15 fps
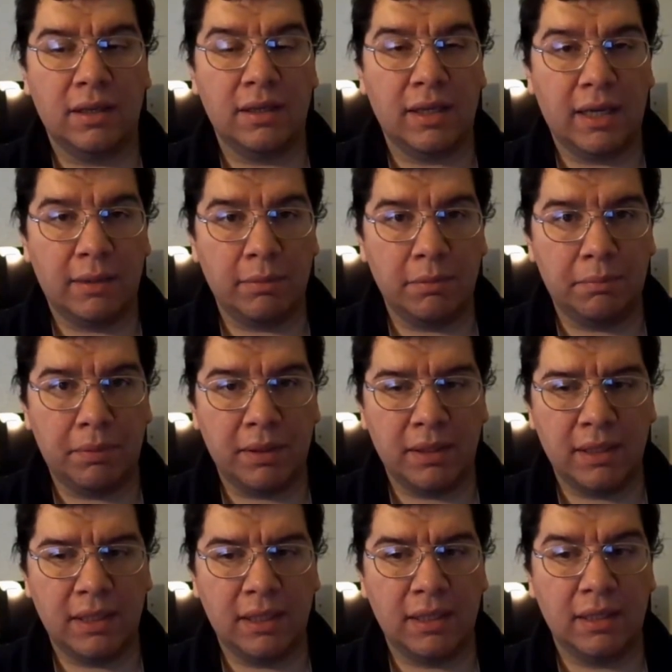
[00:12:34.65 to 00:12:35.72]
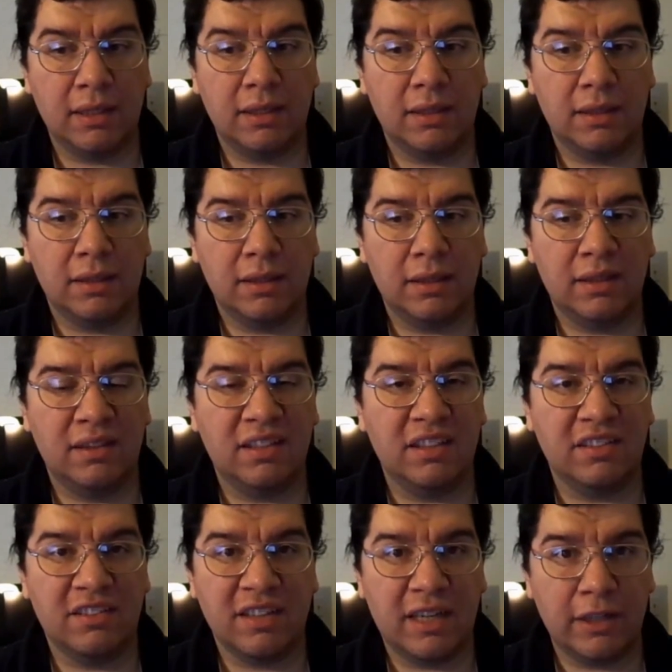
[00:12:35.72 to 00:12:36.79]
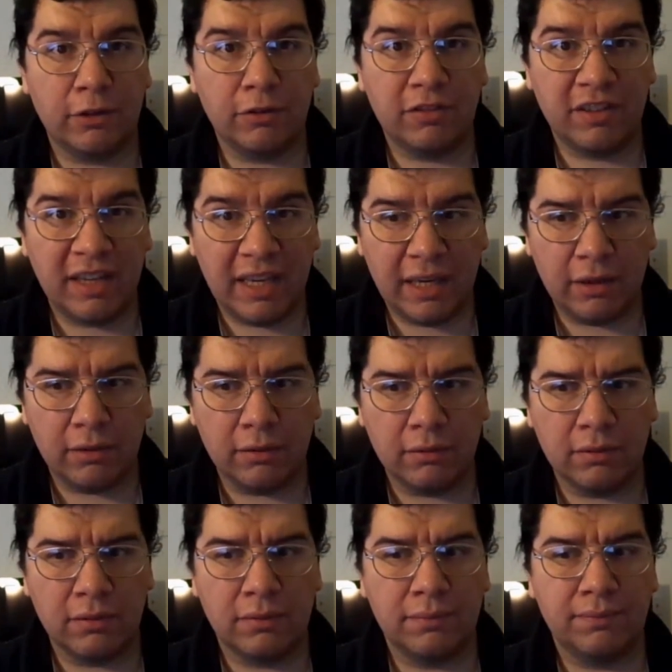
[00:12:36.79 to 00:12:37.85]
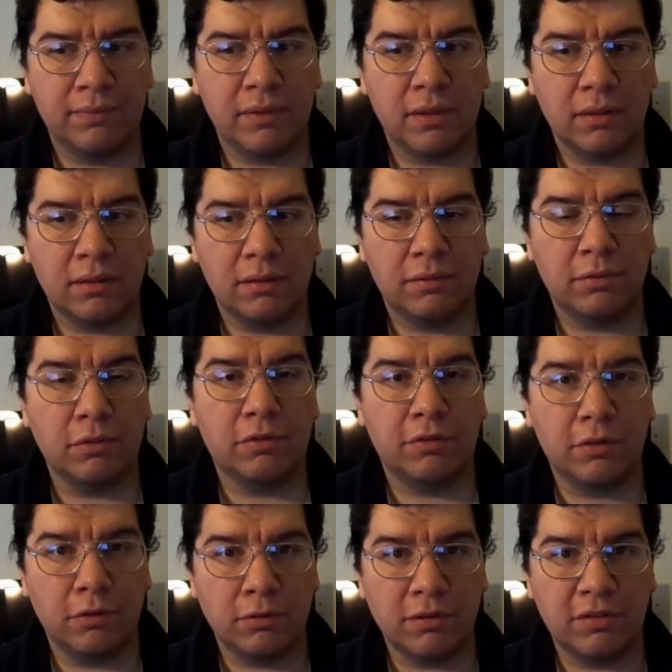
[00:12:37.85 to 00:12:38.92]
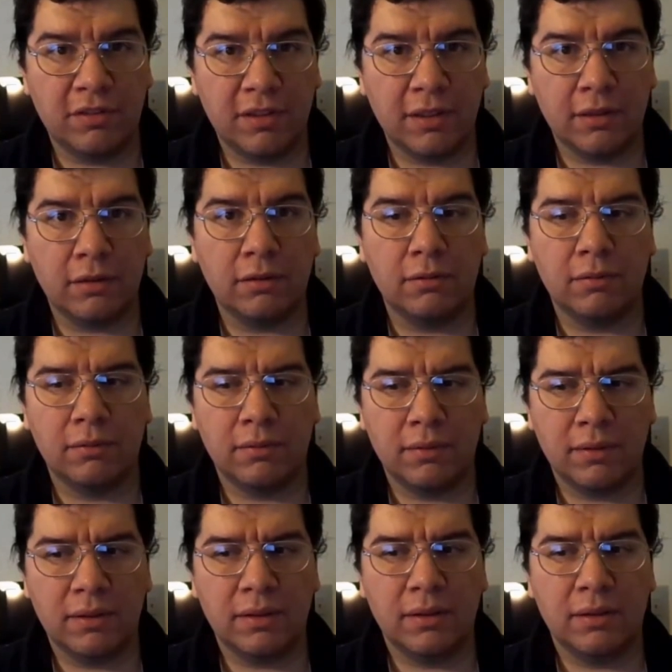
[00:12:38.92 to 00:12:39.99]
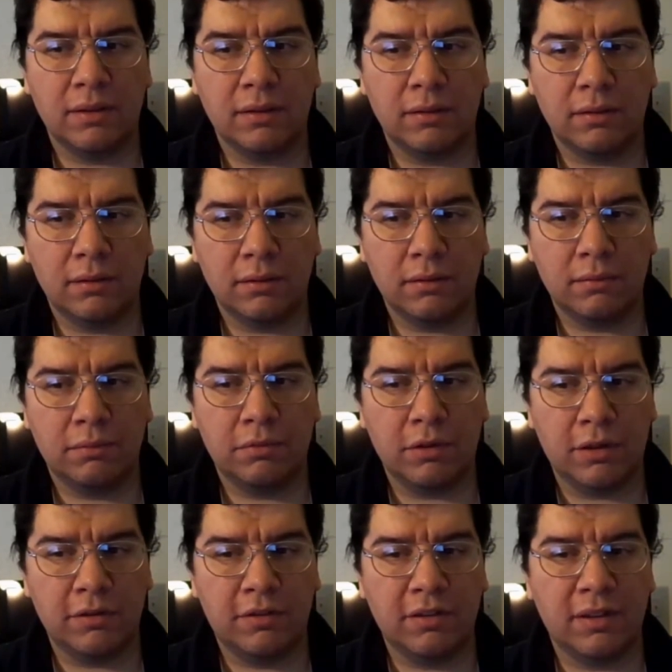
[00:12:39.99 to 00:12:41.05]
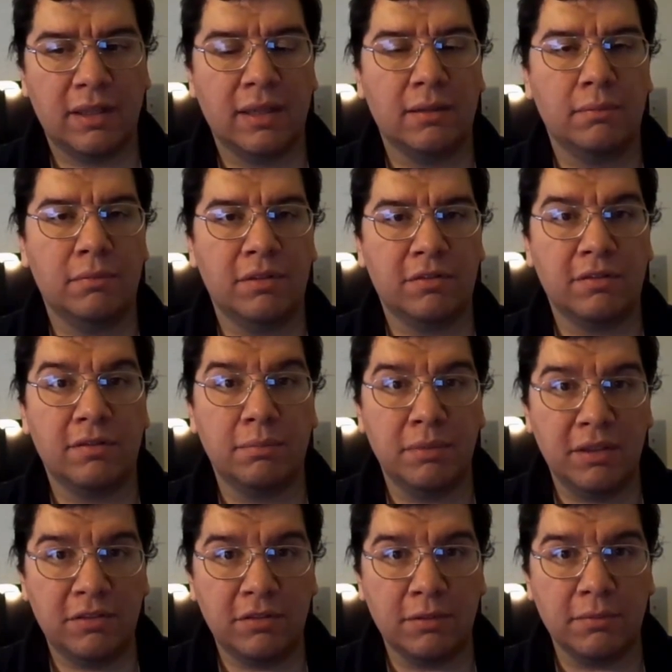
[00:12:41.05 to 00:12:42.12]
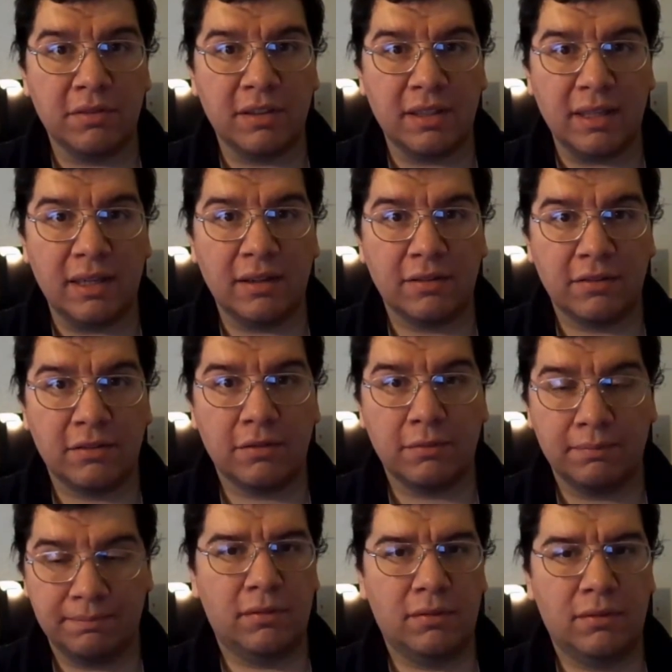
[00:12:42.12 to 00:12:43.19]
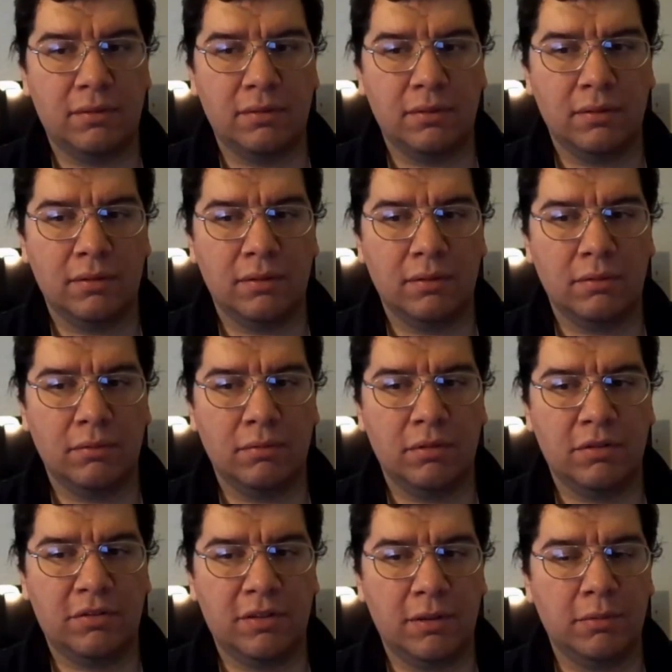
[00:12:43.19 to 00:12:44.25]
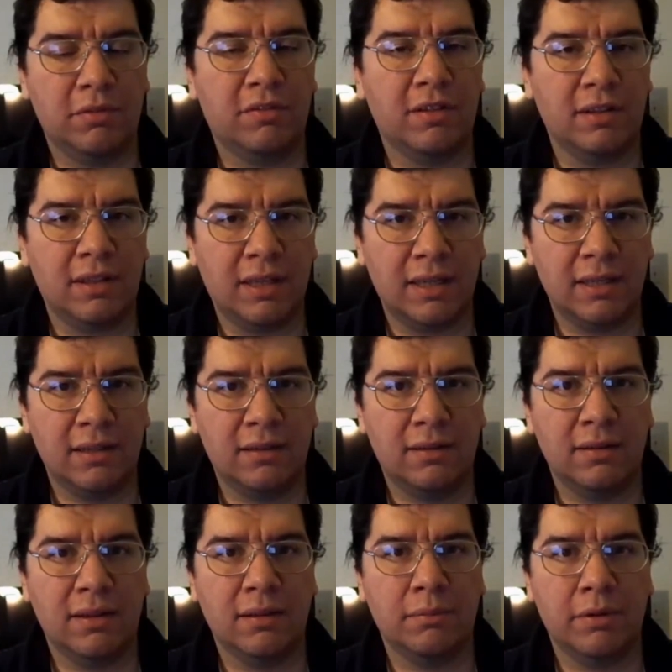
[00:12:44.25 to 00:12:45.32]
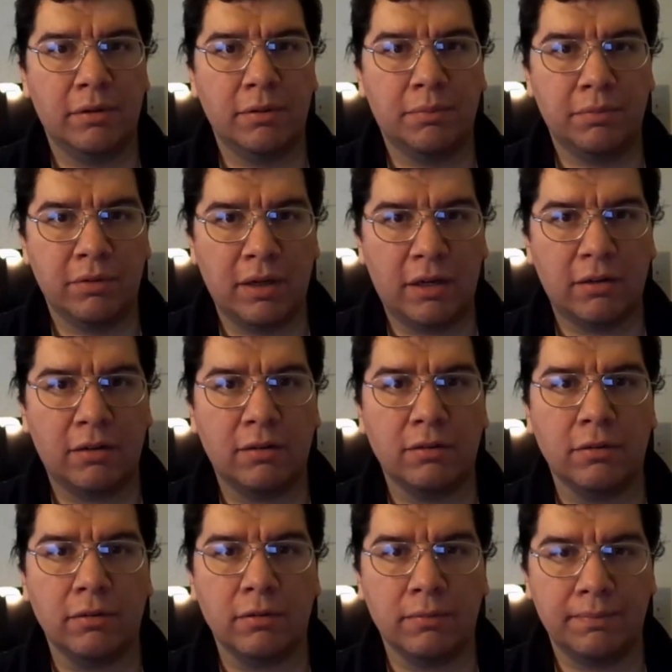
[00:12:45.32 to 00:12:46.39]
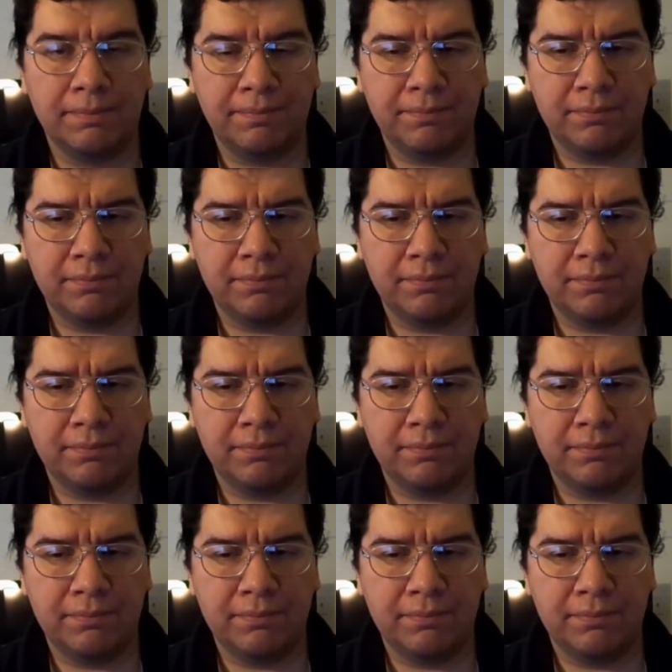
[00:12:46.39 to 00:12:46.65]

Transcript: and everybody in the entire town for show and tell project at Mrs. Meacham's class, which she was delighted and very proud on her.